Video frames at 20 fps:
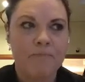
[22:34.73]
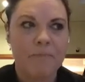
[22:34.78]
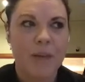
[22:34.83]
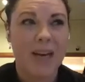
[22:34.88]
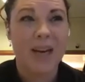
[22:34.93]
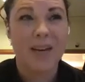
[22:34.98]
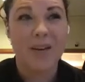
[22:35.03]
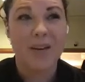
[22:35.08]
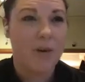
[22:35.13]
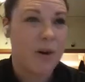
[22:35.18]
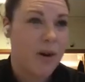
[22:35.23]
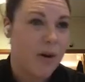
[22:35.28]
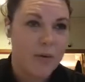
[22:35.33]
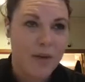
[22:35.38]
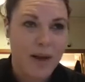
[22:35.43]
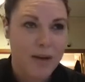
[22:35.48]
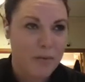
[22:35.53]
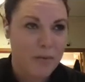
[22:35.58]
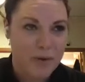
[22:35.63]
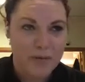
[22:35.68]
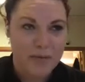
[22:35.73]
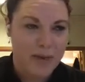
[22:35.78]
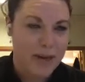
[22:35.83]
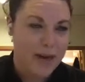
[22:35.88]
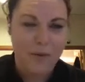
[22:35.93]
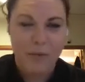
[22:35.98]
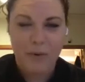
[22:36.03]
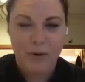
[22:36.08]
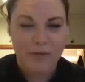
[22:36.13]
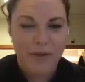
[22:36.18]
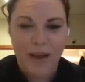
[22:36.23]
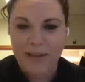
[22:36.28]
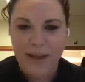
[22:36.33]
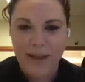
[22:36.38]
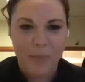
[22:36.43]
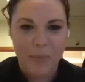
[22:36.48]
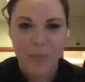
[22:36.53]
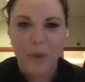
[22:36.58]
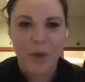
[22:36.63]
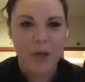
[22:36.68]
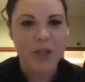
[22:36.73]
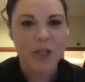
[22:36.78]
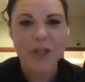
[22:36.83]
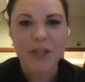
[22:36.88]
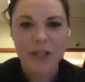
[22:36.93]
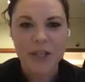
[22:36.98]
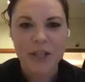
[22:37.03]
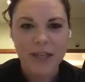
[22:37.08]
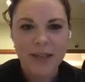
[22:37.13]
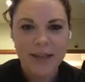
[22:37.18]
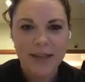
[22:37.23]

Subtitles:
And I don't know I would have had that push